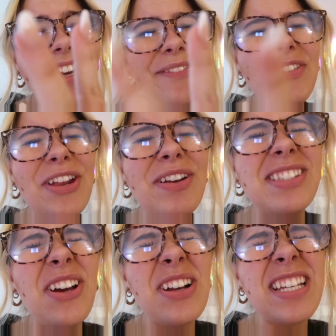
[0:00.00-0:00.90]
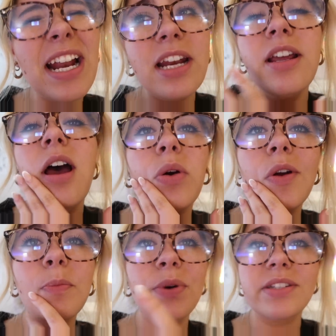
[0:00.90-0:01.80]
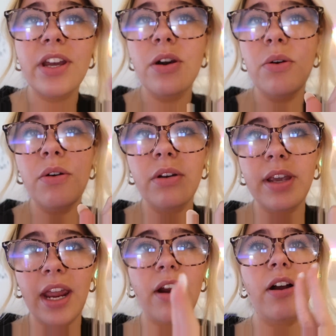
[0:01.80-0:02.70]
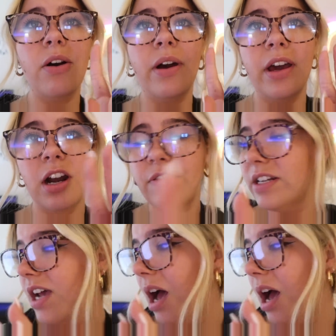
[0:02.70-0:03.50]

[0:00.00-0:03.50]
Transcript: I'm literally so excited. We're going with Briscoe, Caro, and our friend